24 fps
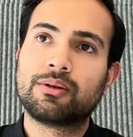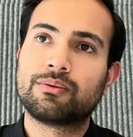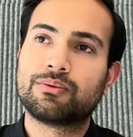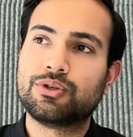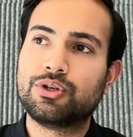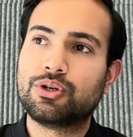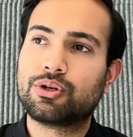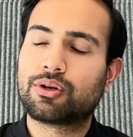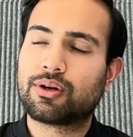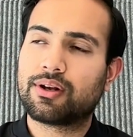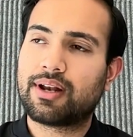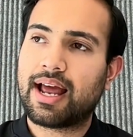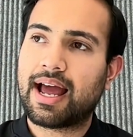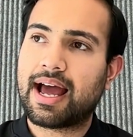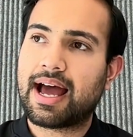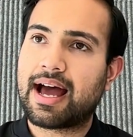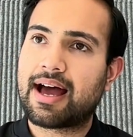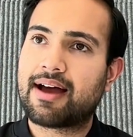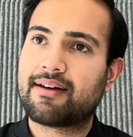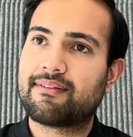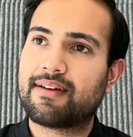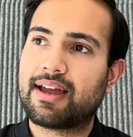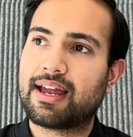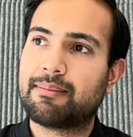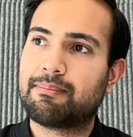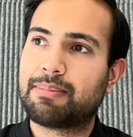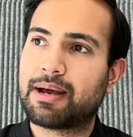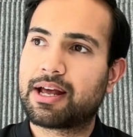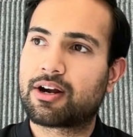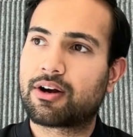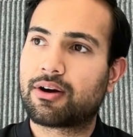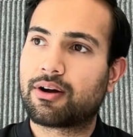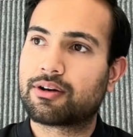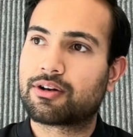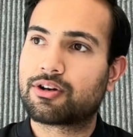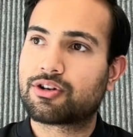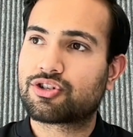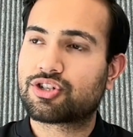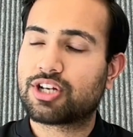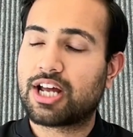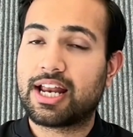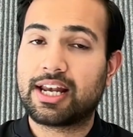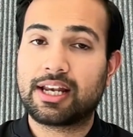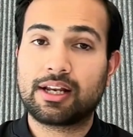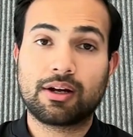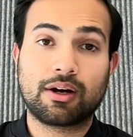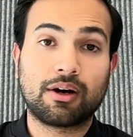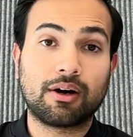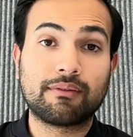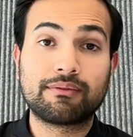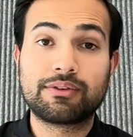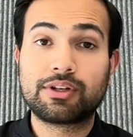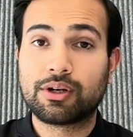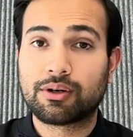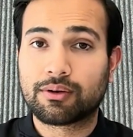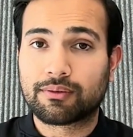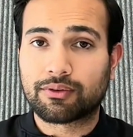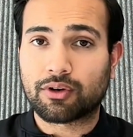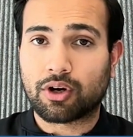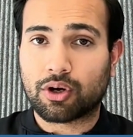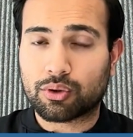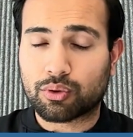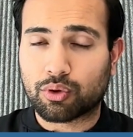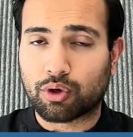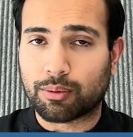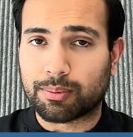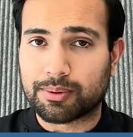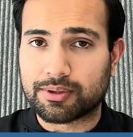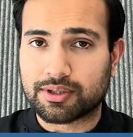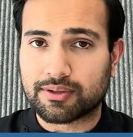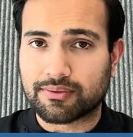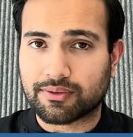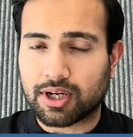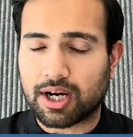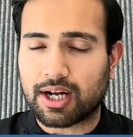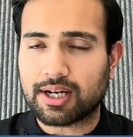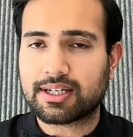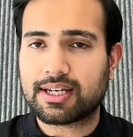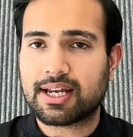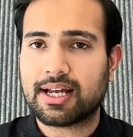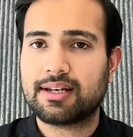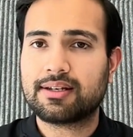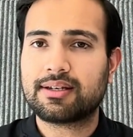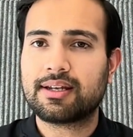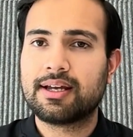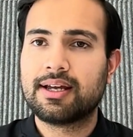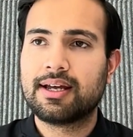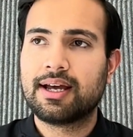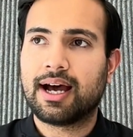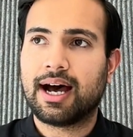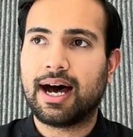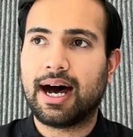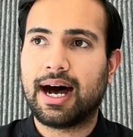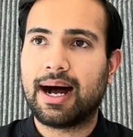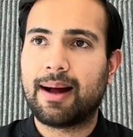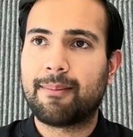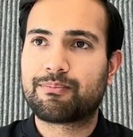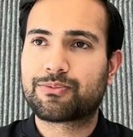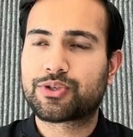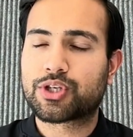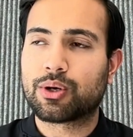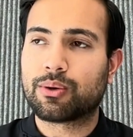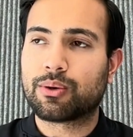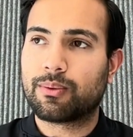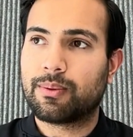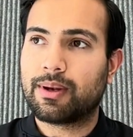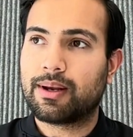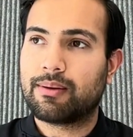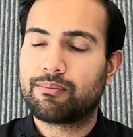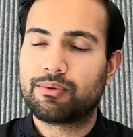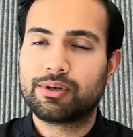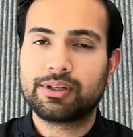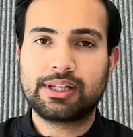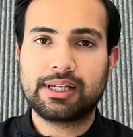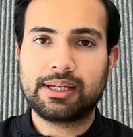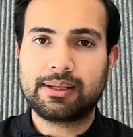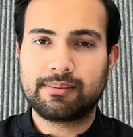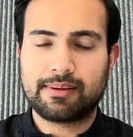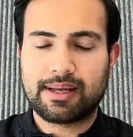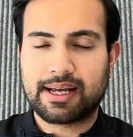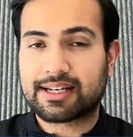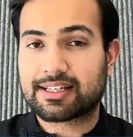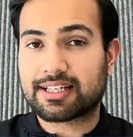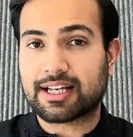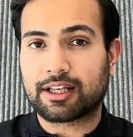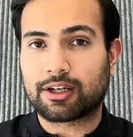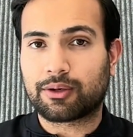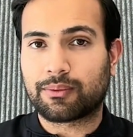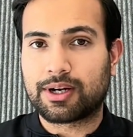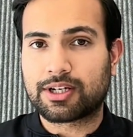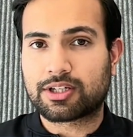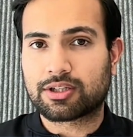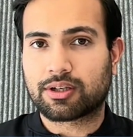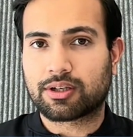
You could have a better understanding of the overall corpus of content. Um, so it really accelerates a